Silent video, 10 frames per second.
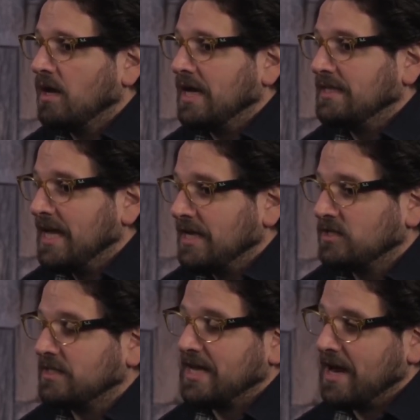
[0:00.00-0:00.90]
it takes
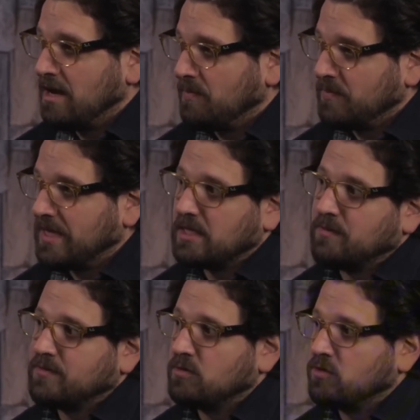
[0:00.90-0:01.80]
to stand up that
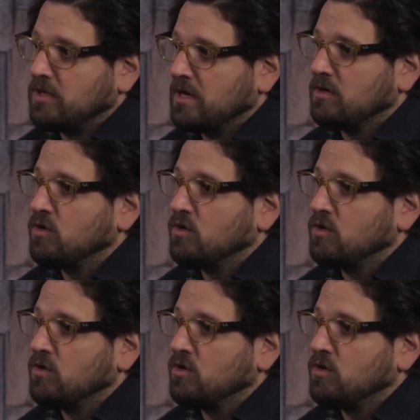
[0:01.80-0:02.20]
type of solution,